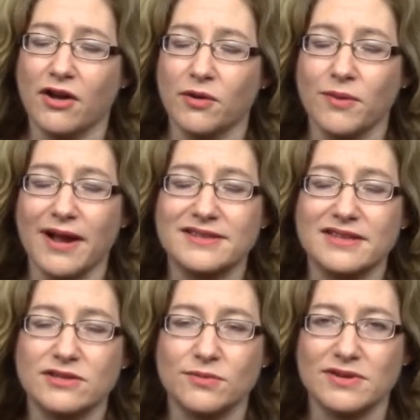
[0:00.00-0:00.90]
arise
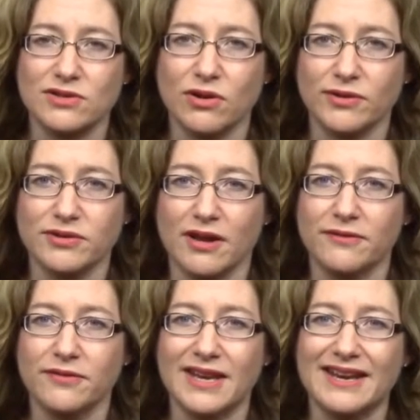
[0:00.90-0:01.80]
as a result
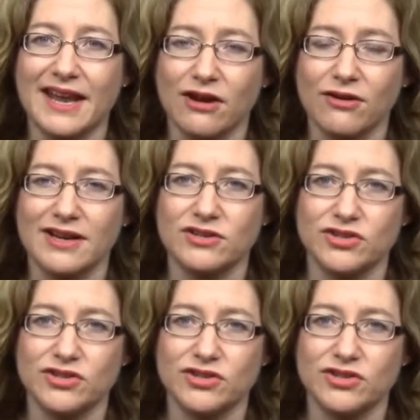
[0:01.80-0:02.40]
of inherited